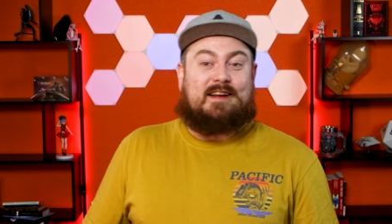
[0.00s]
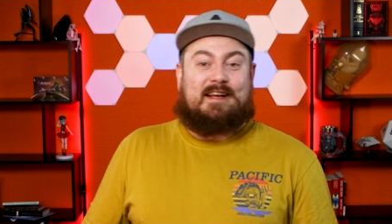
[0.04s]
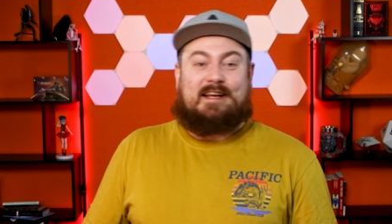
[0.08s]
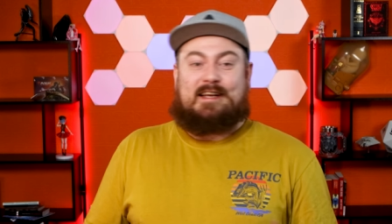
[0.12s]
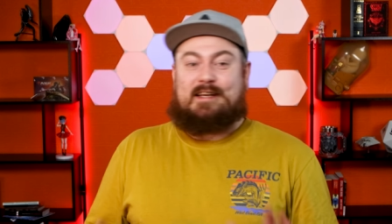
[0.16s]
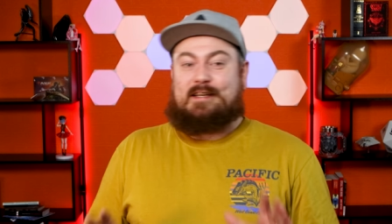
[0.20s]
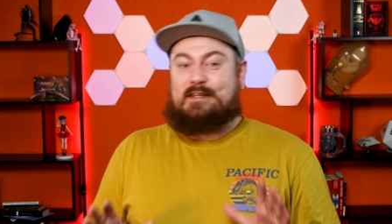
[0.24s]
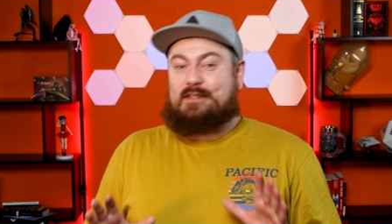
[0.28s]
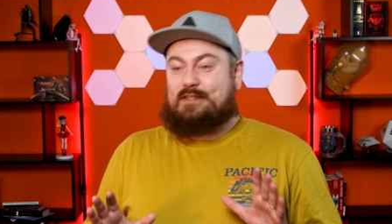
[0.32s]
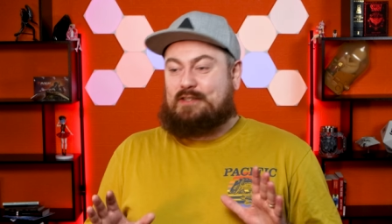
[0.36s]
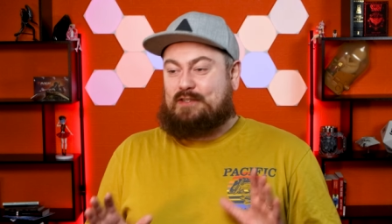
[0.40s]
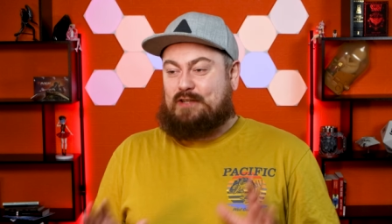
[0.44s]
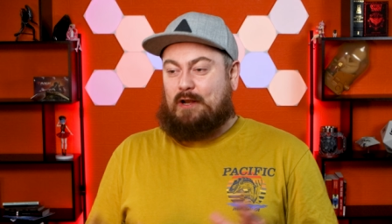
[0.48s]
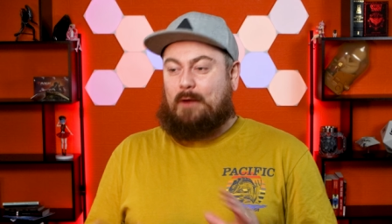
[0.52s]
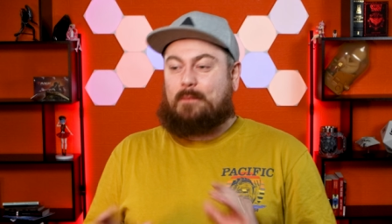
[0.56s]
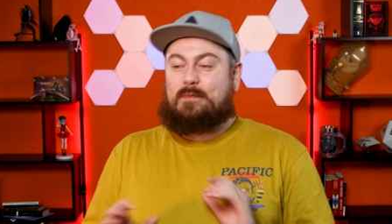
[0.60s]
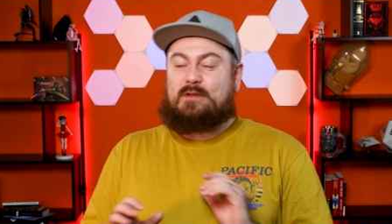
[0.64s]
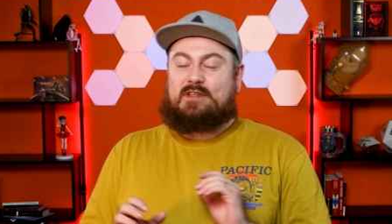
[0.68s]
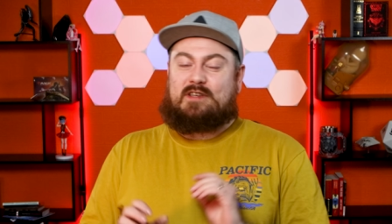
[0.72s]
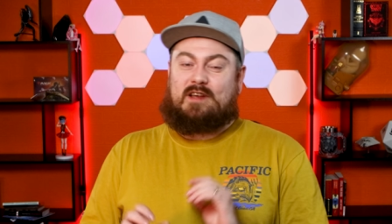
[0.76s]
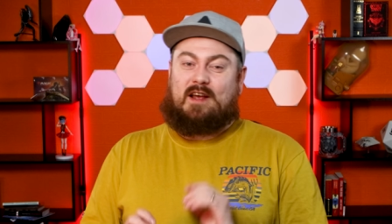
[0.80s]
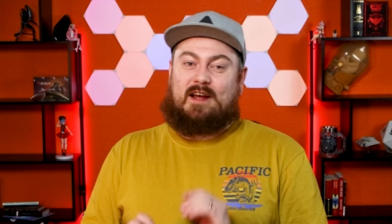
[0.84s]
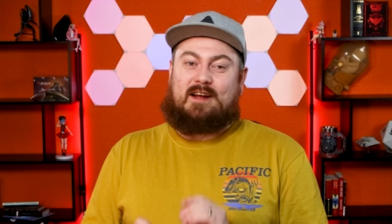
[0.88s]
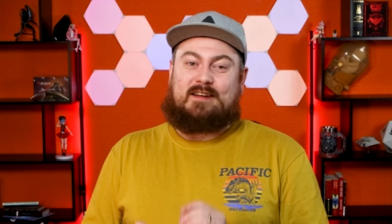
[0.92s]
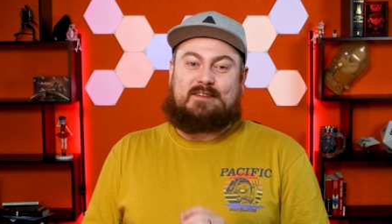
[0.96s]
a
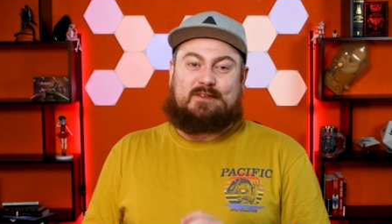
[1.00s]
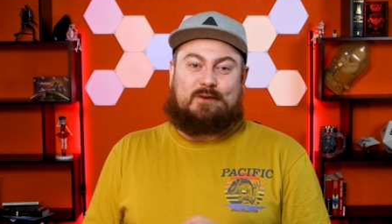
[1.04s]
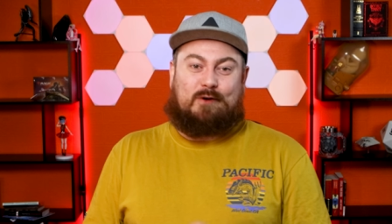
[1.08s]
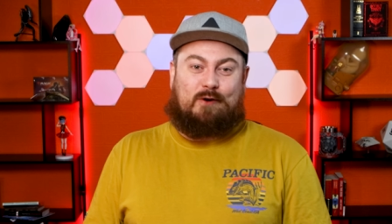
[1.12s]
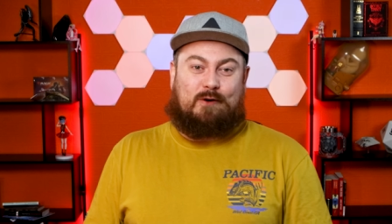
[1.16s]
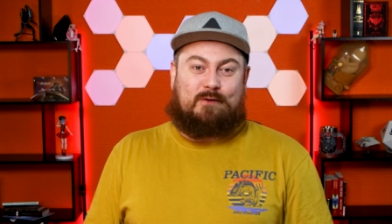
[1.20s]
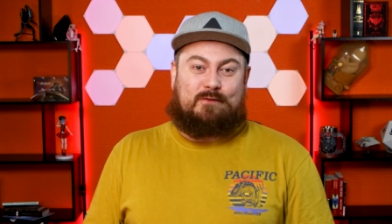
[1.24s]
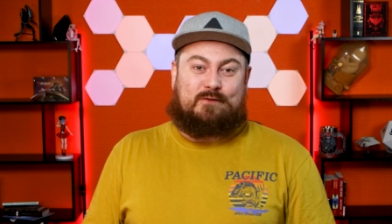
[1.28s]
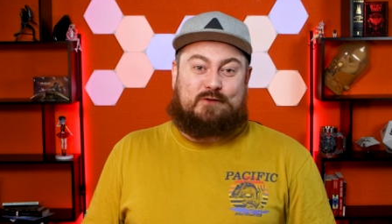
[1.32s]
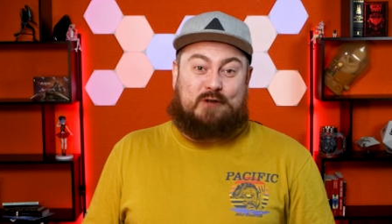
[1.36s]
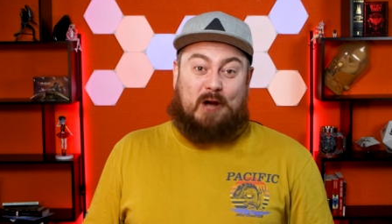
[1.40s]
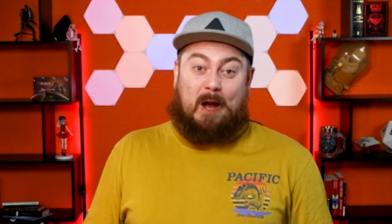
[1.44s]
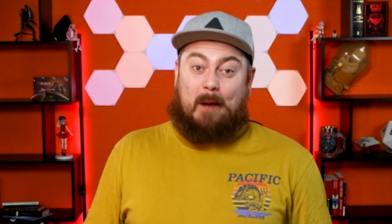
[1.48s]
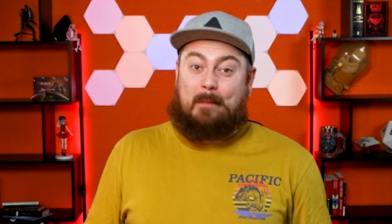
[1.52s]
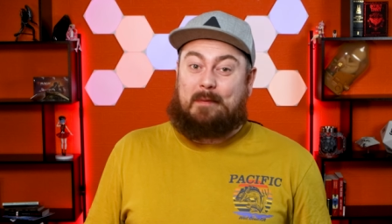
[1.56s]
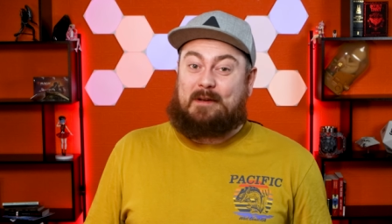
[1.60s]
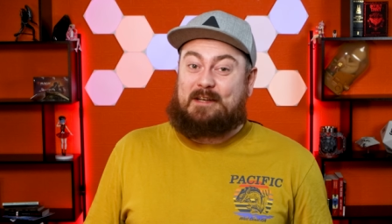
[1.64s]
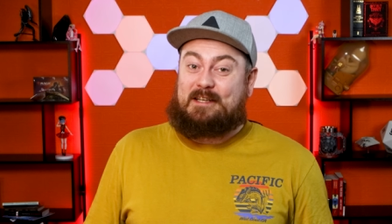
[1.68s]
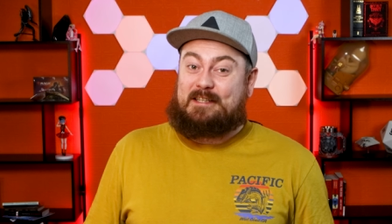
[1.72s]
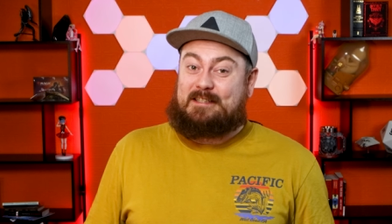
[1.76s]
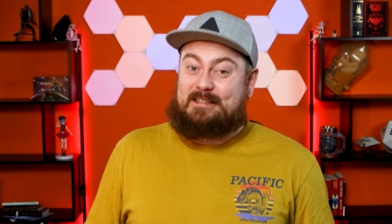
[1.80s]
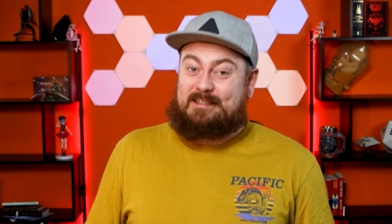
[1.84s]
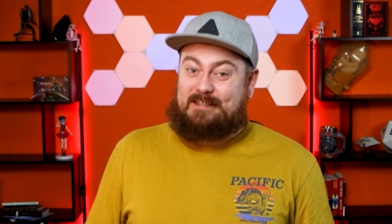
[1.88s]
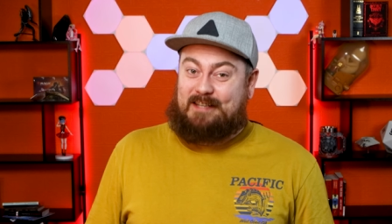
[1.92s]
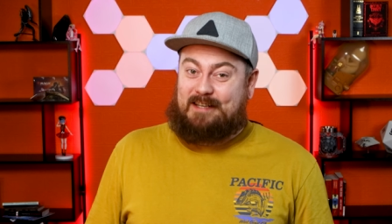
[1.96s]
subset of
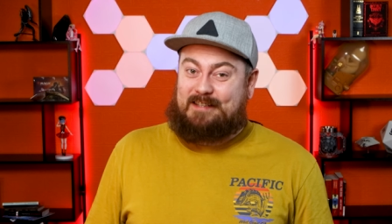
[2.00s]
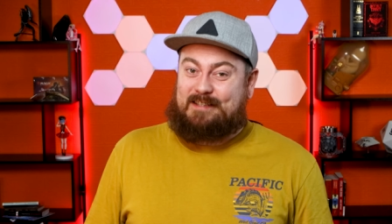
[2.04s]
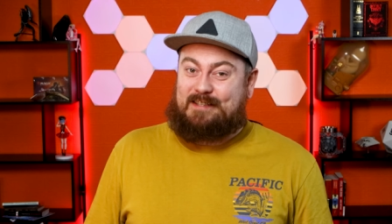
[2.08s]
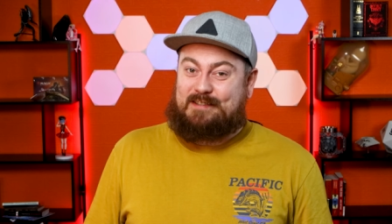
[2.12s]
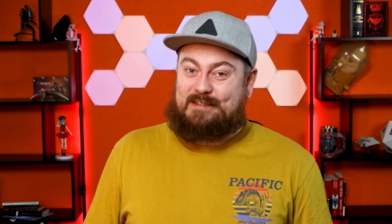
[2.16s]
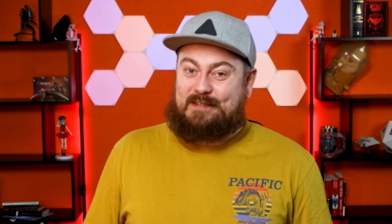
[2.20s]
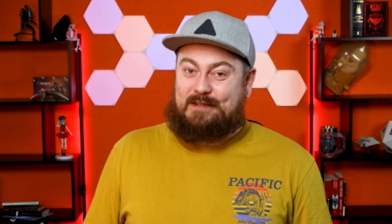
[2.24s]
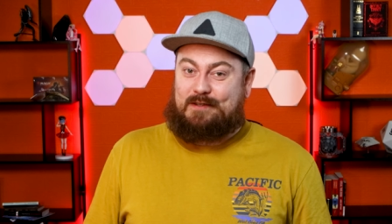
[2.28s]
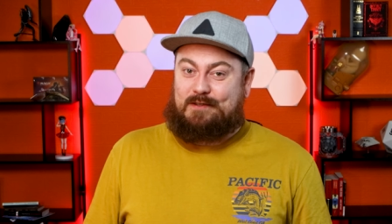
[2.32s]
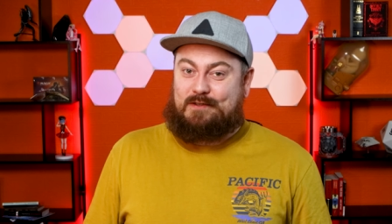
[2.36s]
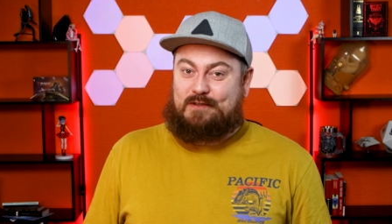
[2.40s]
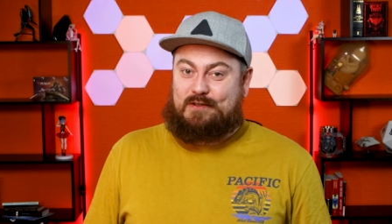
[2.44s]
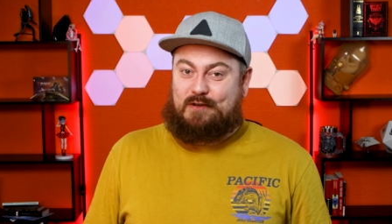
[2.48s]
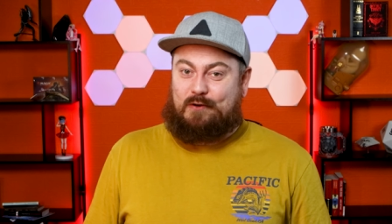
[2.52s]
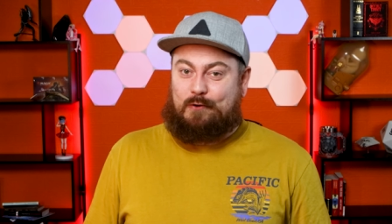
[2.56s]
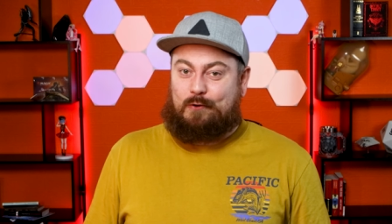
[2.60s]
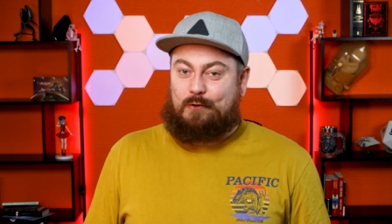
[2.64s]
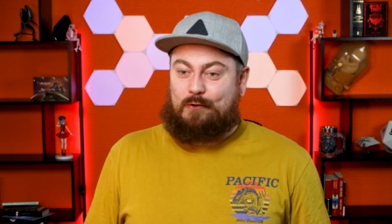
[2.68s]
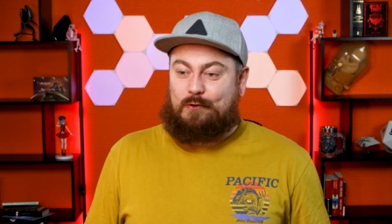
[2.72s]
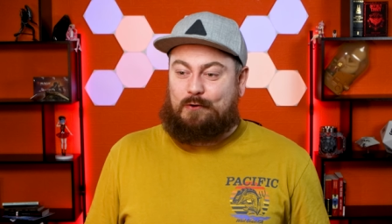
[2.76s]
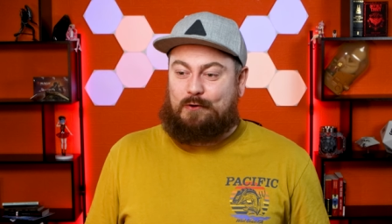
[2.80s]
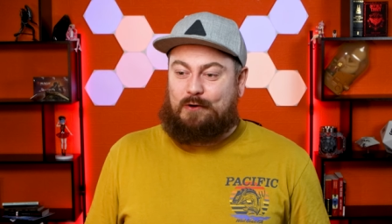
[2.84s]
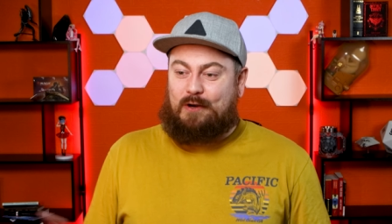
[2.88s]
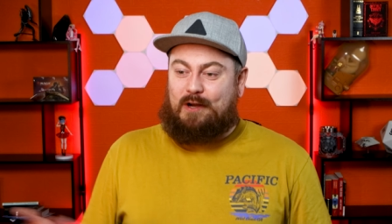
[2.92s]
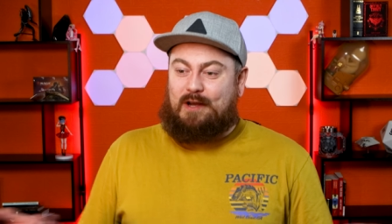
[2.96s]
Japanese citizens
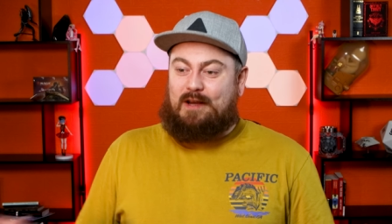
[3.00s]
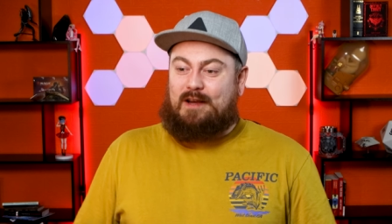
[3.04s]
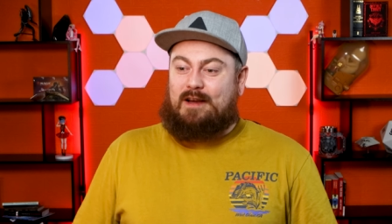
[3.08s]
who